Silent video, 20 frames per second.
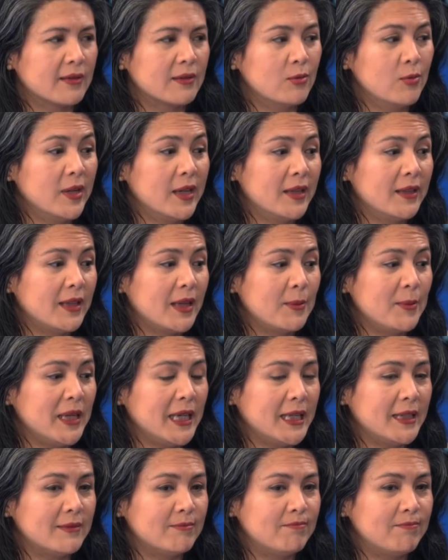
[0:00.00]
Yeah. Well, I
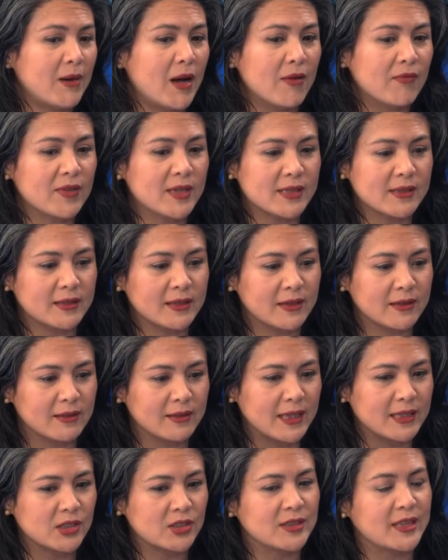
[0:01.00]
mean, obviously the
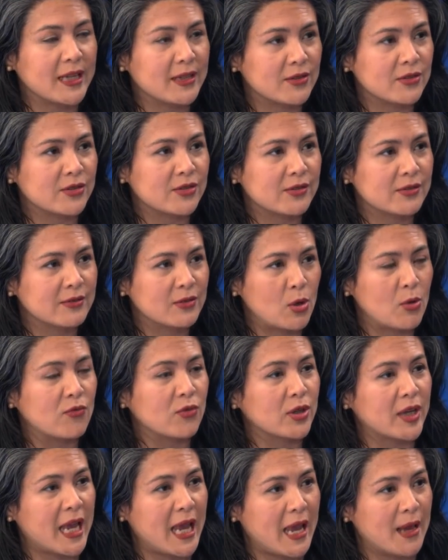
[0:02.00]
legislators
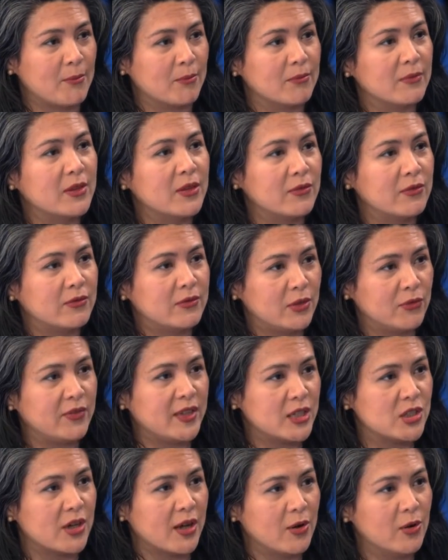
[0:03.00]
overcame the
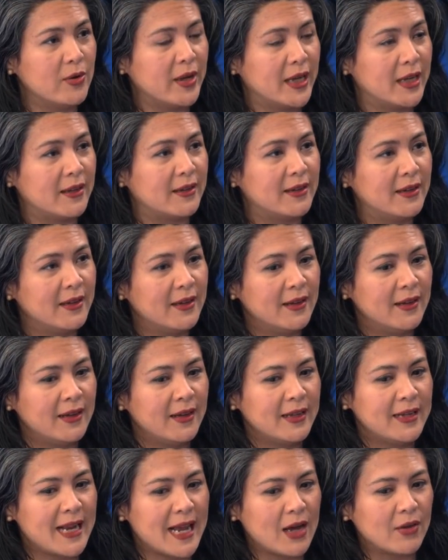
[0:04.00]
veto, and
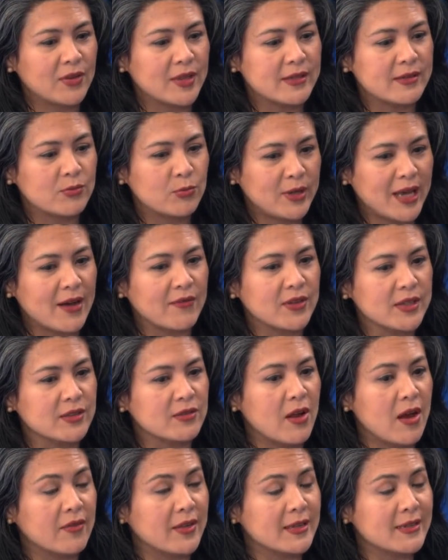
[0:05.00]
now this we have this
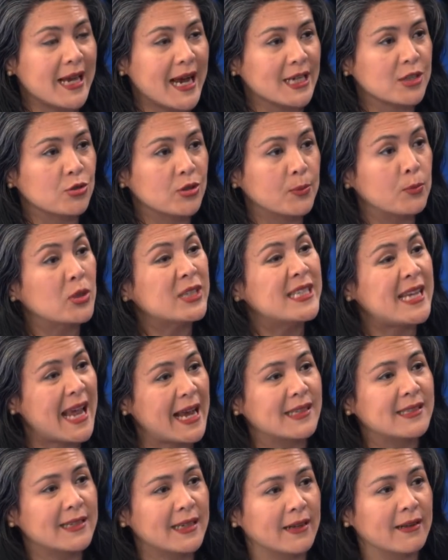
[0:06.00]
law that's actually
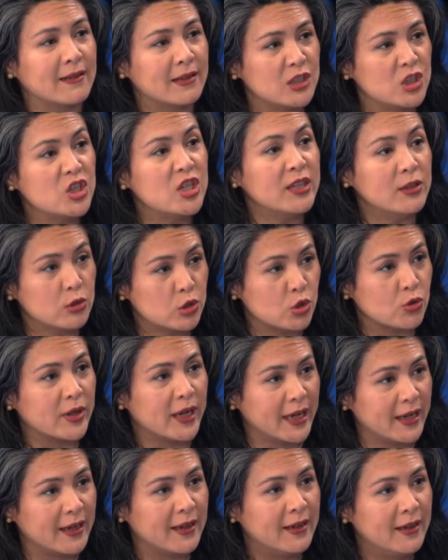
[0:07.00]
protecting
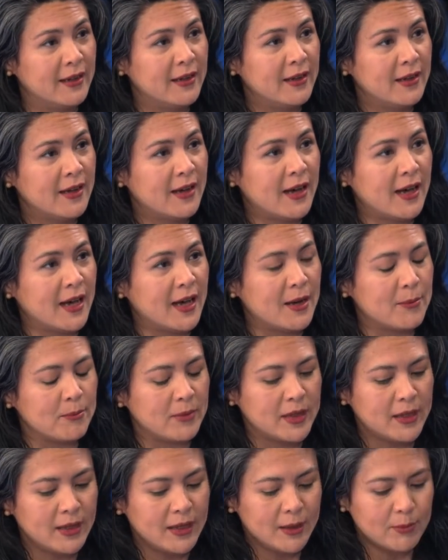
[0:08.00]
children. Yeah.